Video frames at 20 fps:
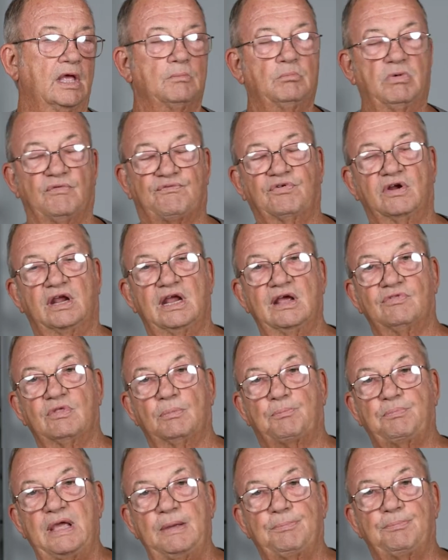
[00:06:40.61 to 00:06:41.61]
but forgive the
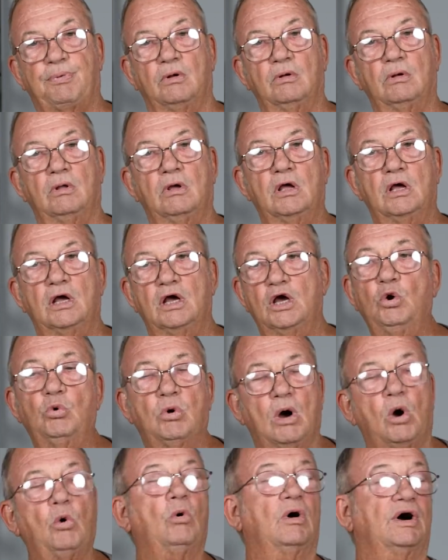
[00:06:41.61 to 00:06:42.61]
people who
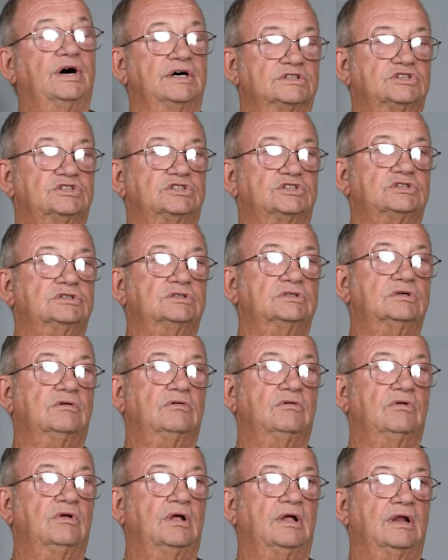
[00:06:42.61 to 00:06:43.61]
owe us.
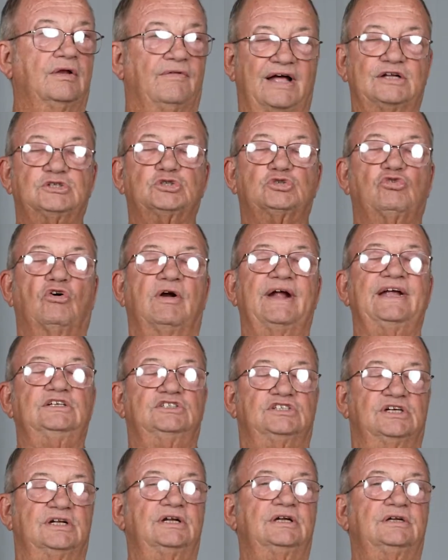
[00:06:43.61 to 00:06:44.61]
That's
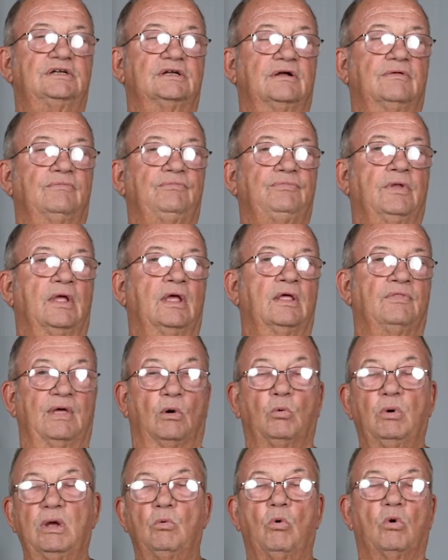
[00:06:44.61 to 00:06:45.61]
strange, isn't it? That
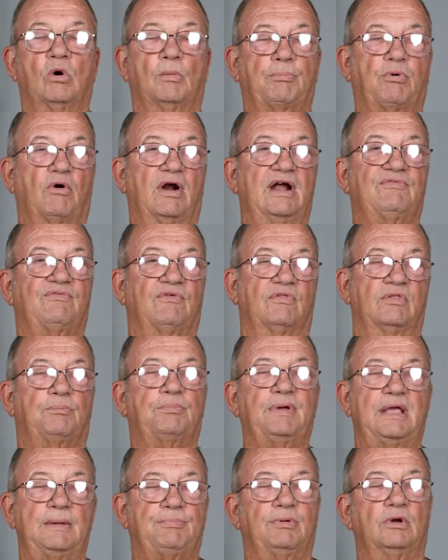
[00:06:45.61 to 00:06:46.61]
we want to pray for the
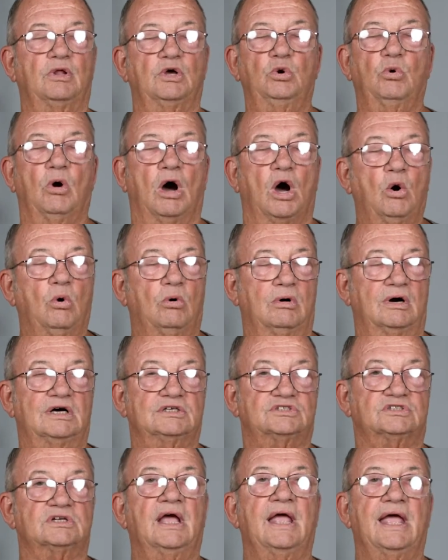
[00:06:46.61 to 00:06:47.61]
people who owe
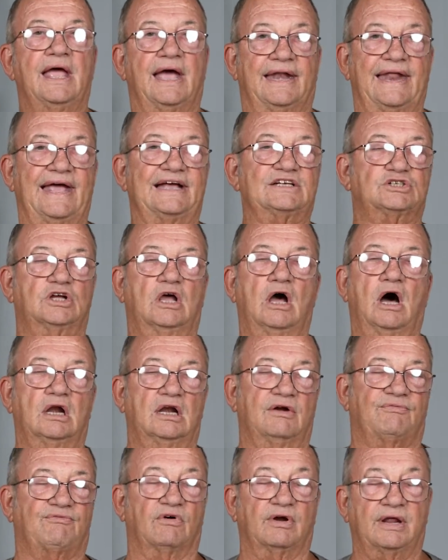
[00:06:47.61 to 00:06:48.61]
us and ask God
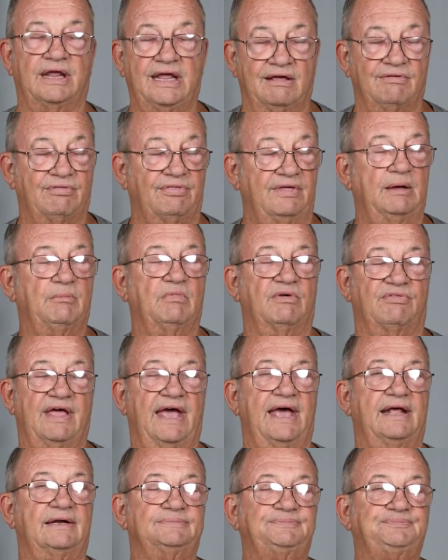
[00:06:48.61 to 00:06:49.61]
to forgive them of
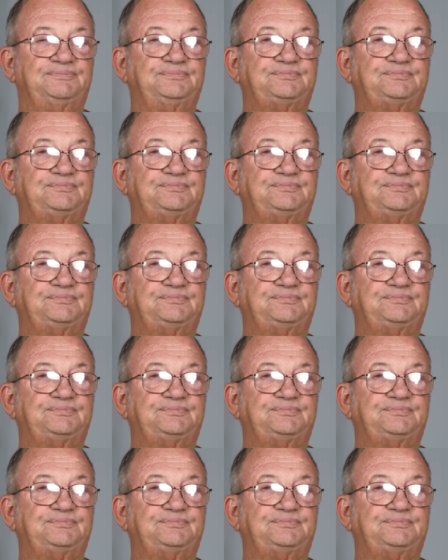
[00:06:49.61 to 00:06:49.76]
that.